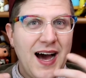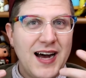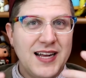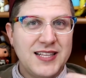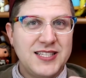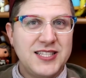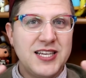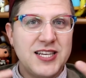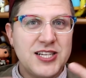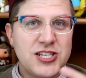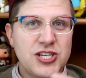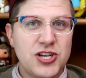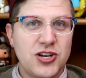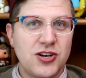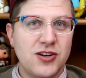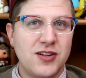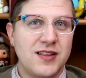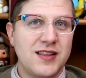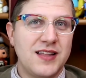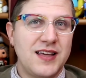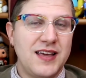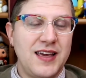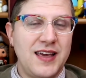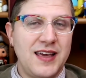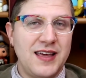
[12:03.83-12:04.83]

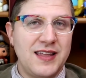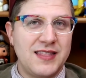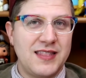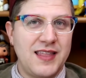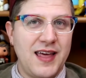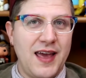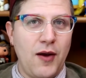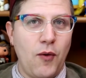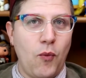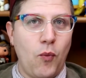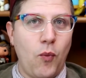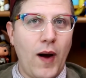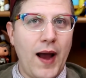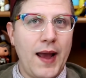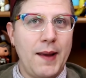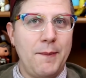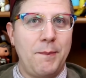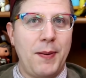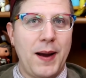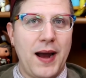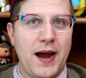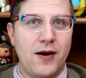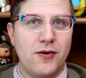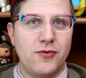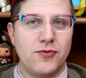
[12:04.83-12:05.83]
Additionally, they
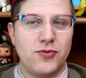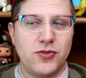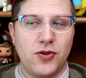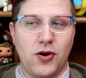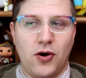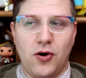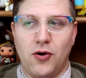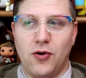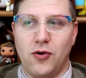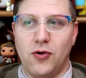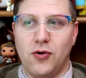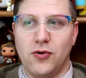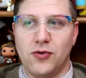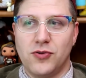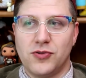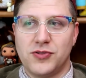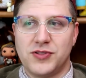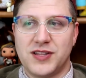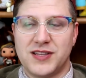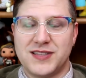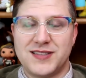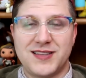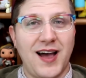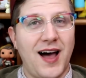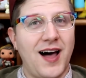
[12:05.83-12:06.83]
wipe out the whole
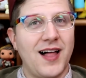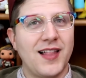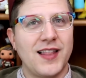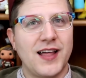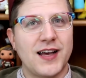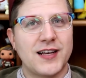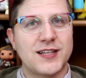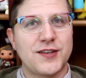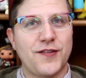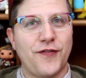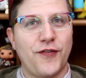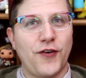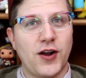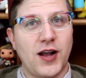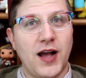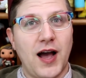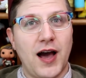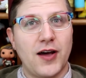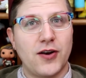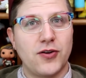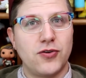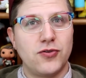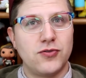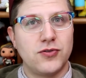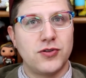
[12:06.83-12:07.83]
"the Daleks
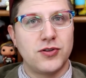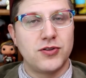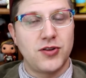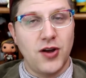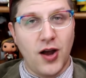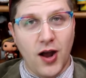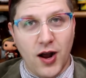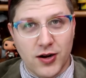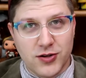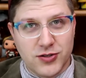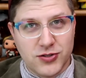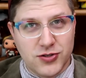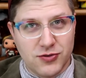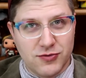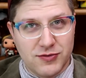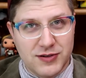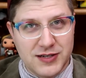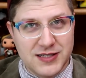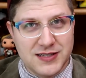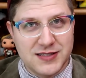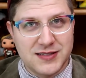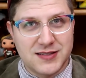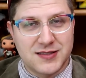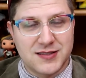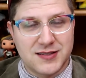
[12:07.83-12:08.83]
forgot who the Doctor
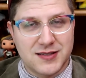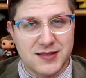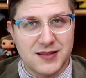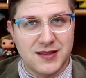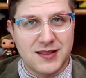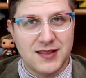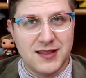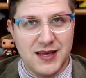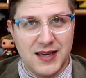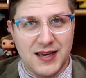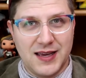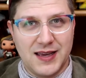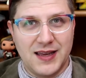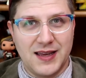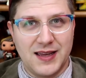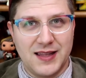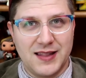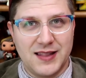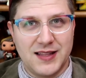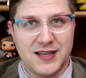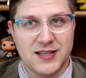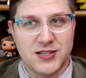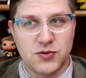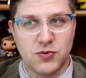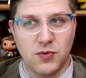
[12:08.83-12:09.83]
is" thing
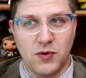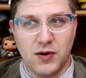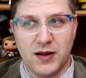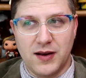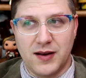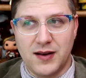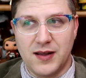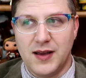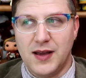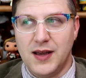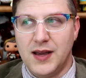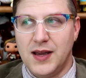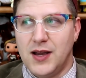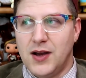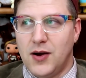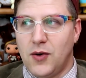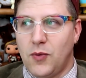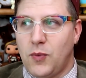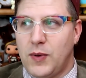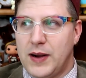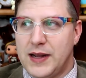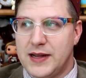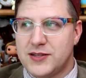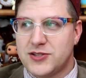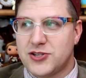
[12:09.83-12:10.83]
in this one,
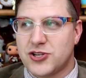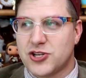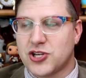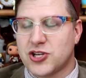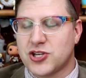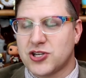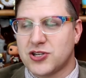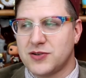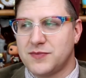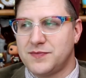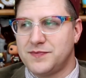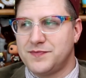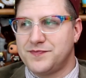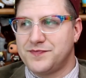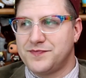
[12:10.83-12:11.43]
which